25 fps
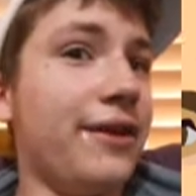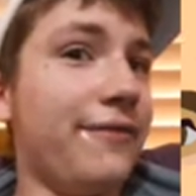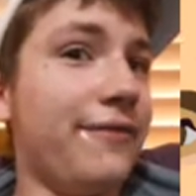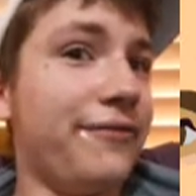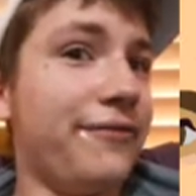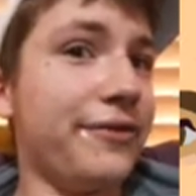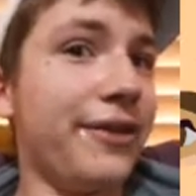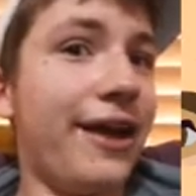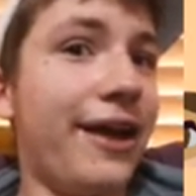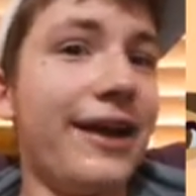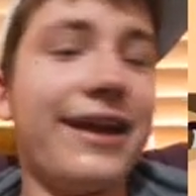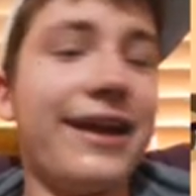if
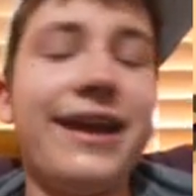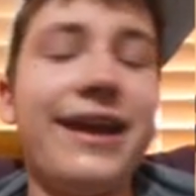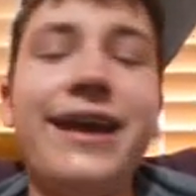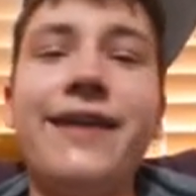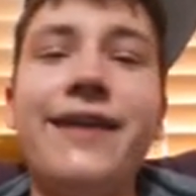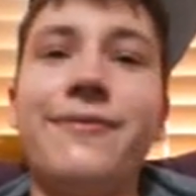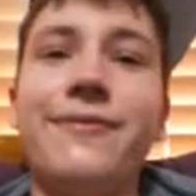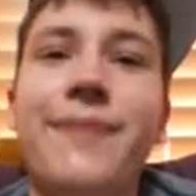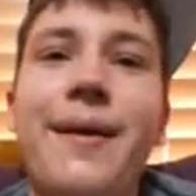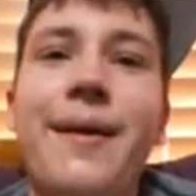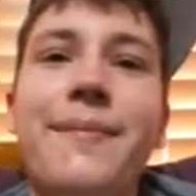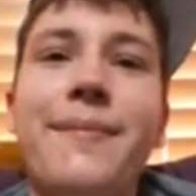you like it.
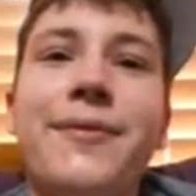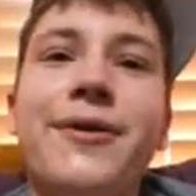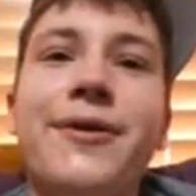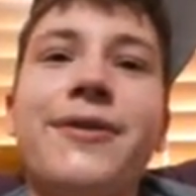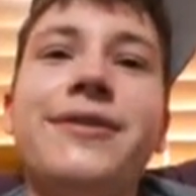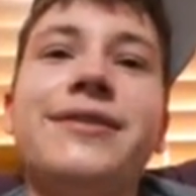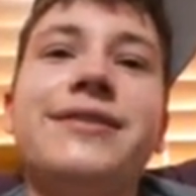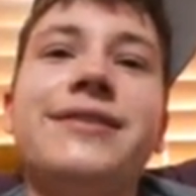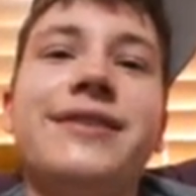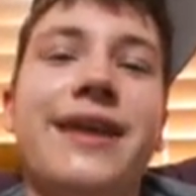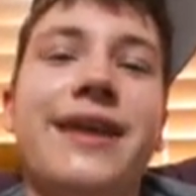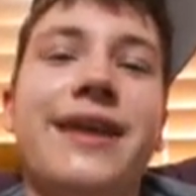And
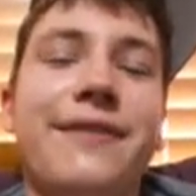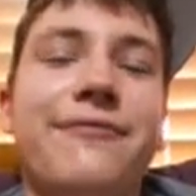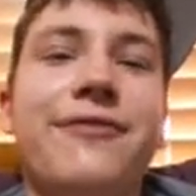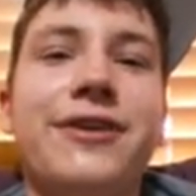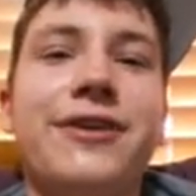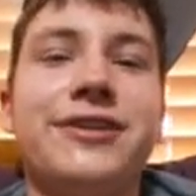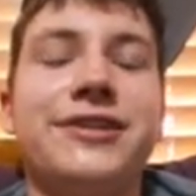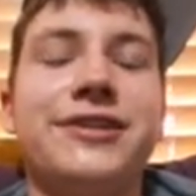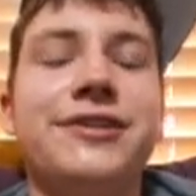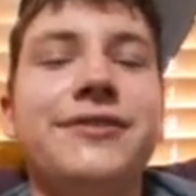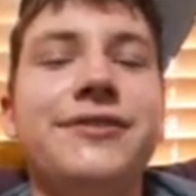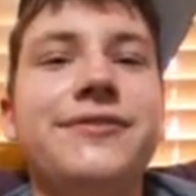remember, stay
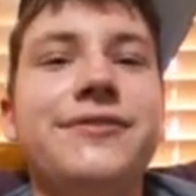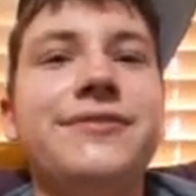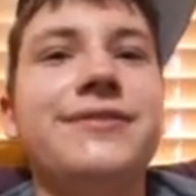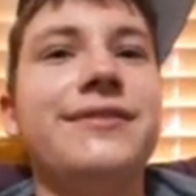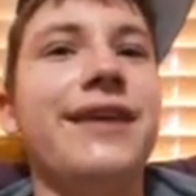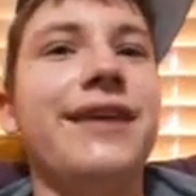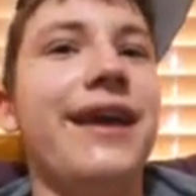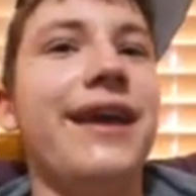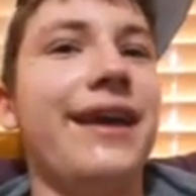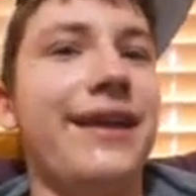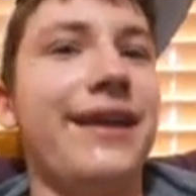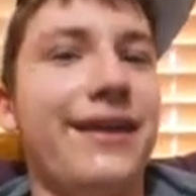fresh, dudes,
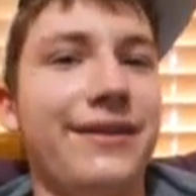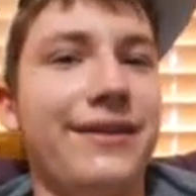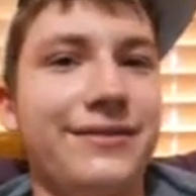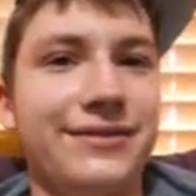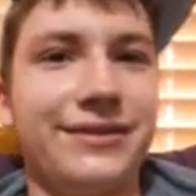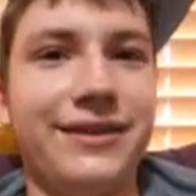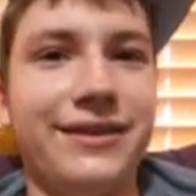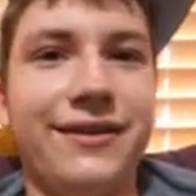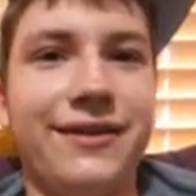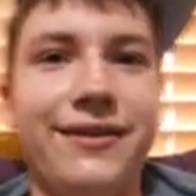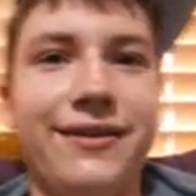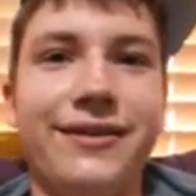and I'll
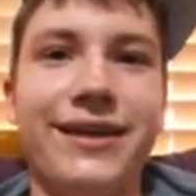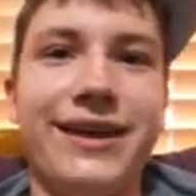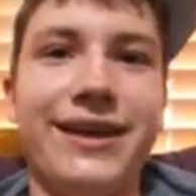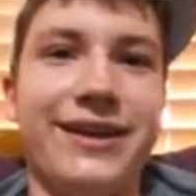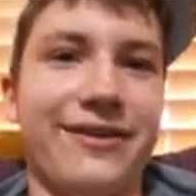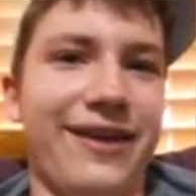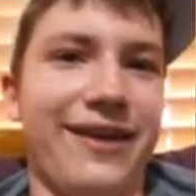see y'all later.